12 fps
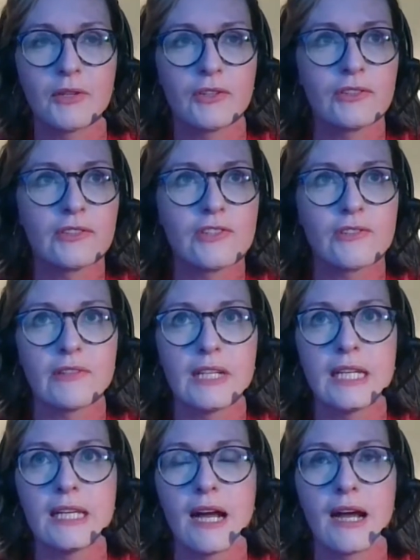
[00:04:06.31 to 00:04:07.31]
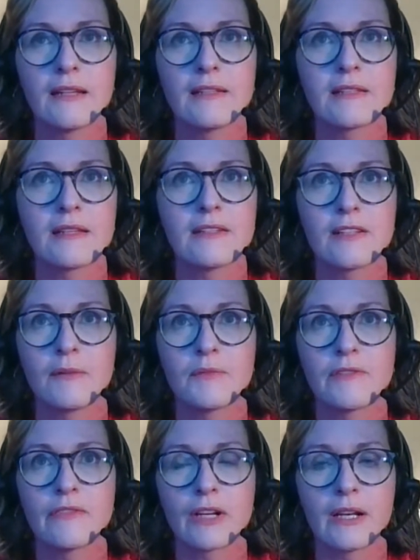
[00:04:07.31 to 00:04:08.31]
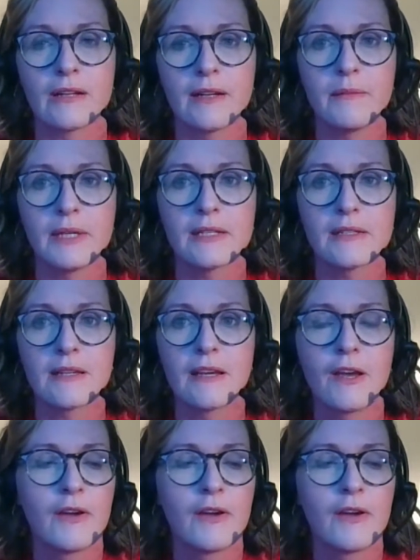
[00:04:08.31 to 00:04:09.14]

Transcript: culturally and in terms of climate.